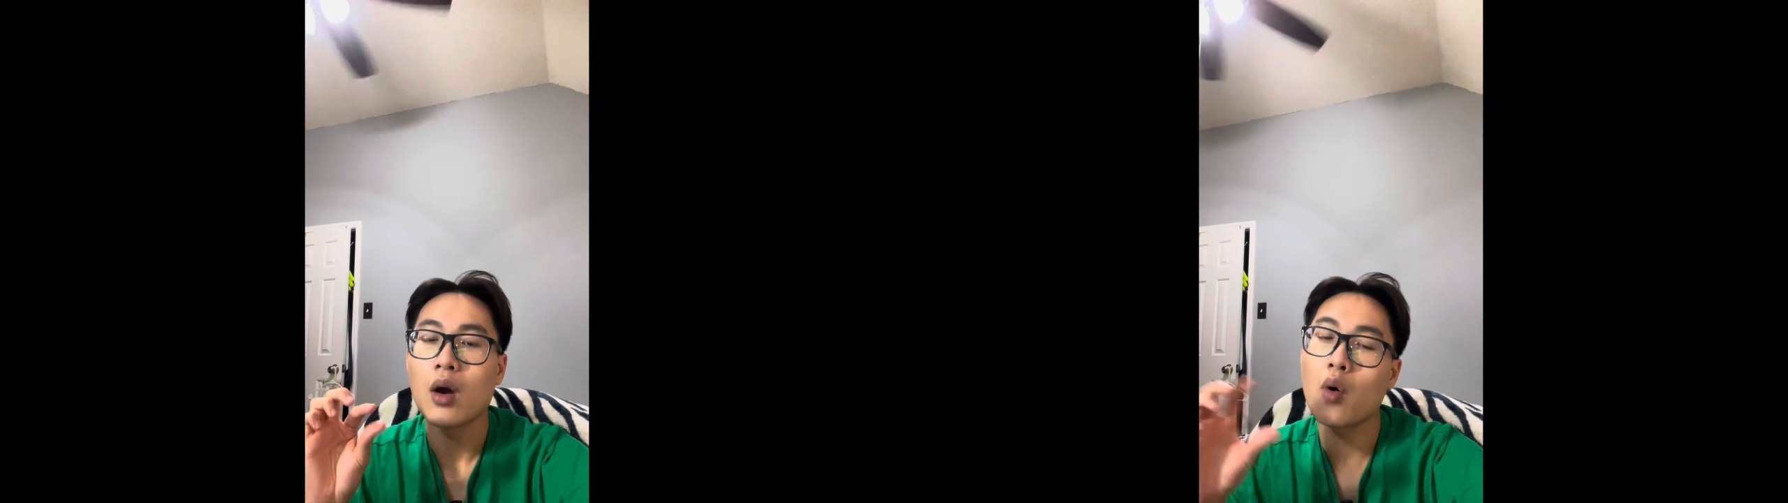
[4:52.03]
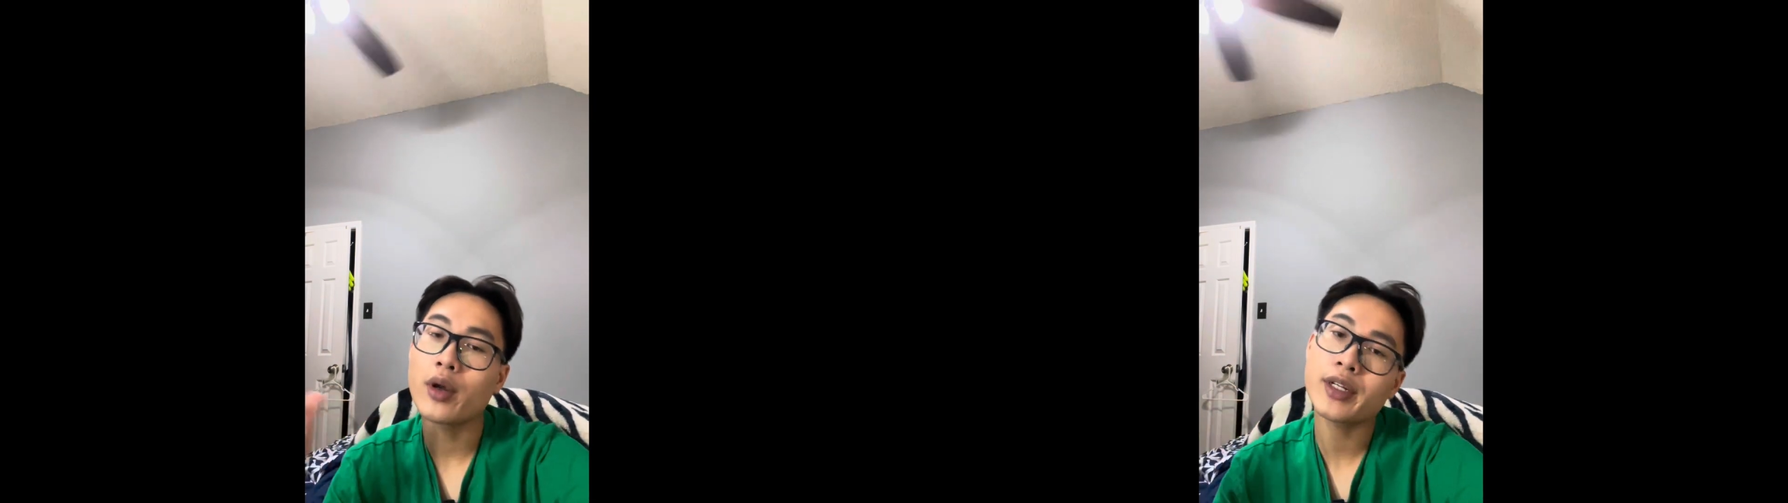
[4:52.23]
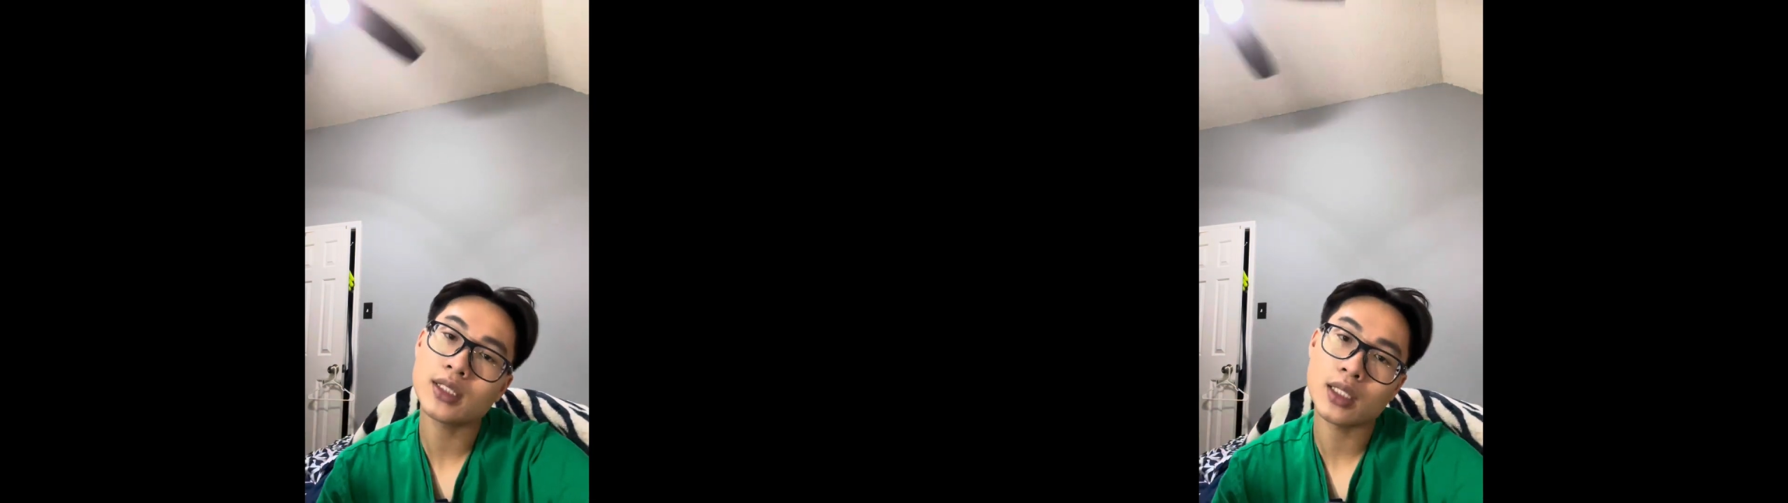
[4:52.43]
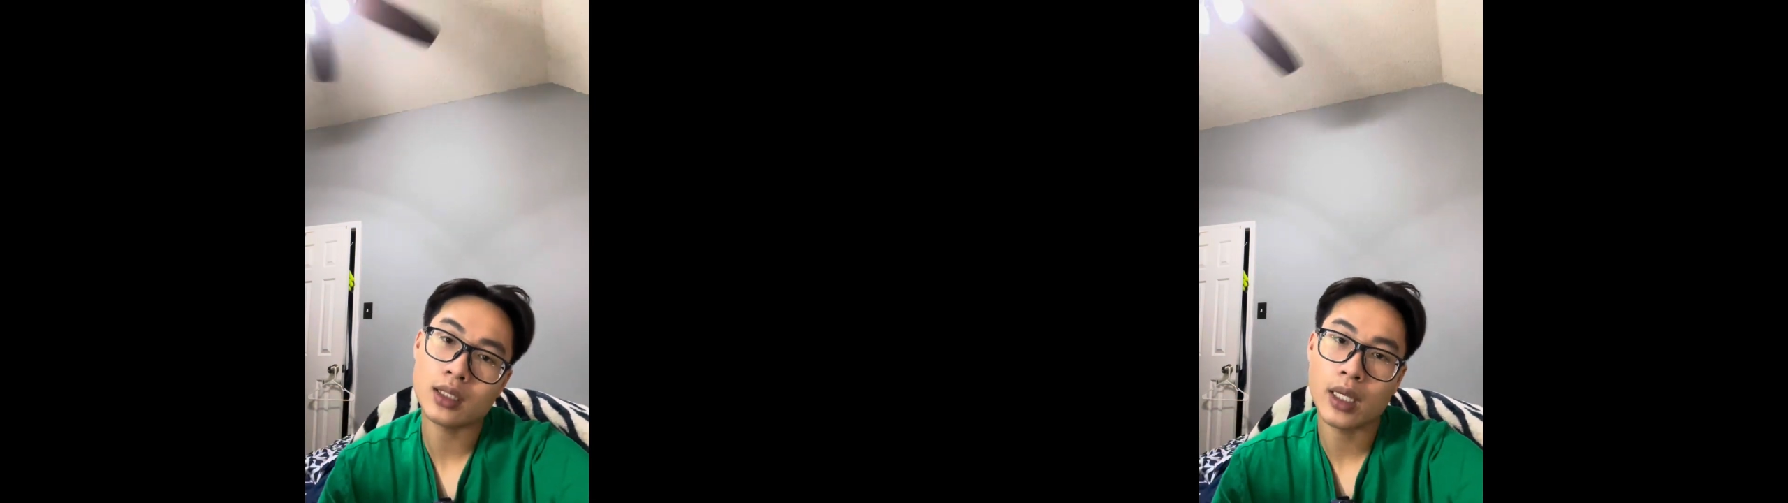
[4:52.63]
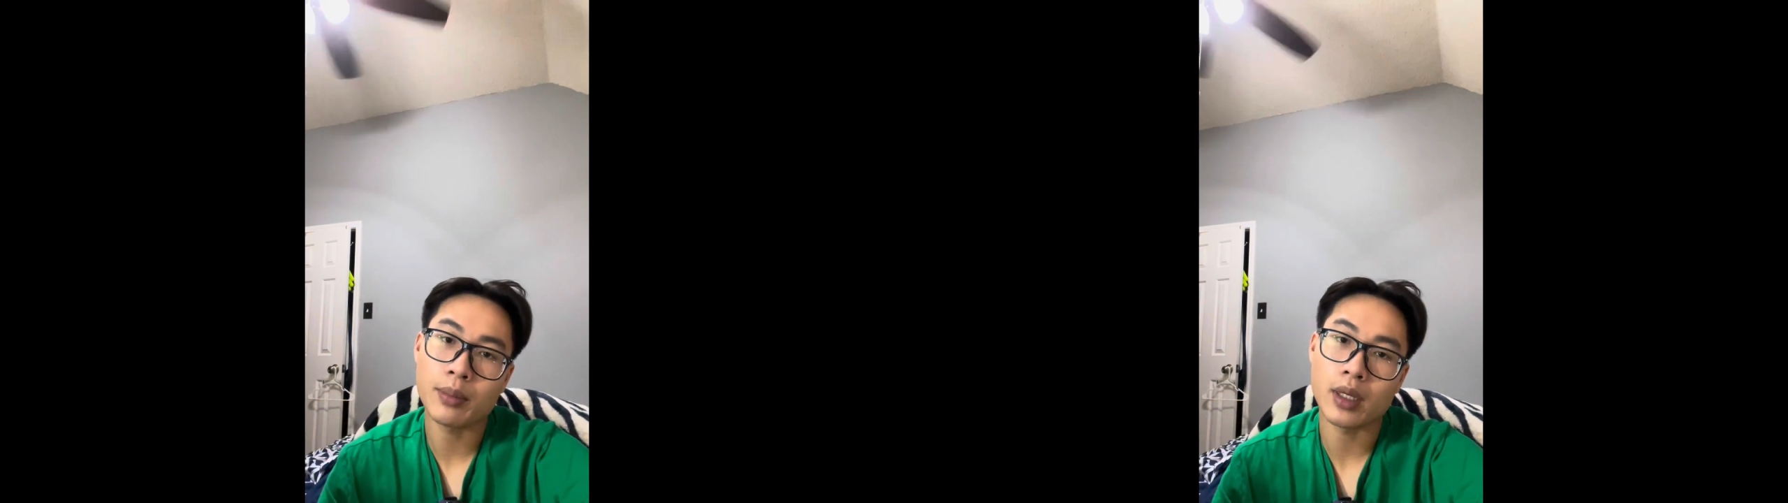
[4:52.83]
Or you could just
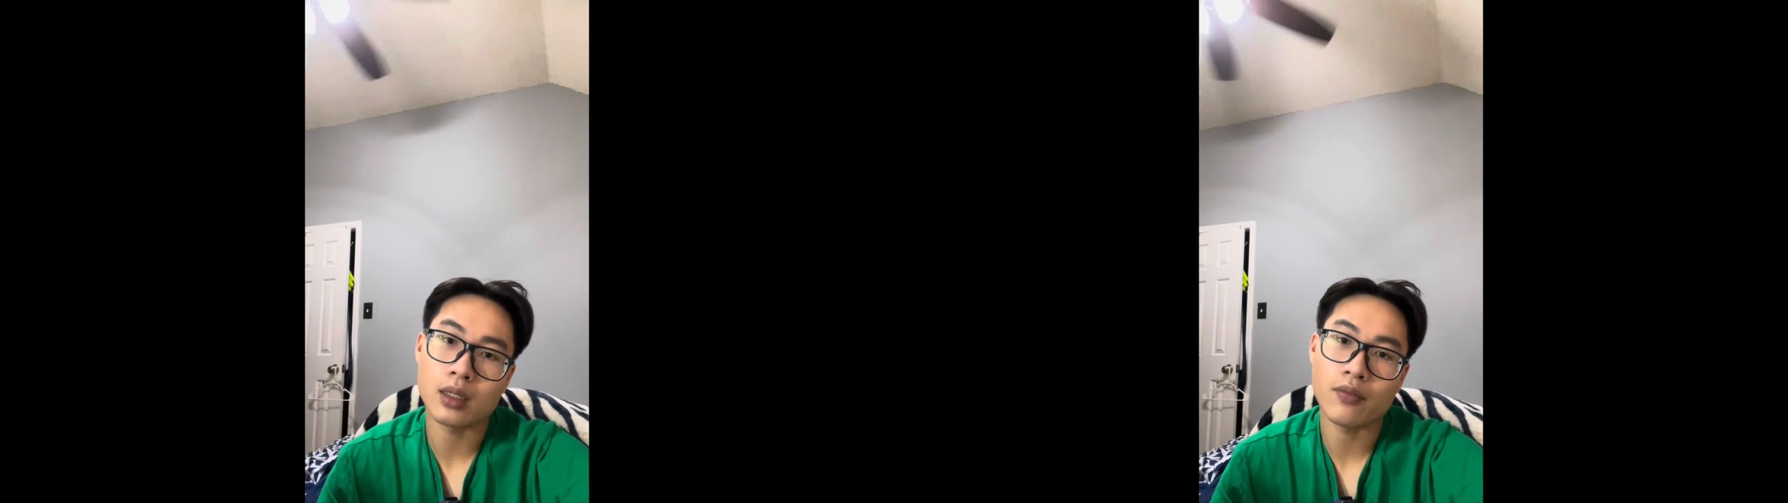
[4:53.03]
keep it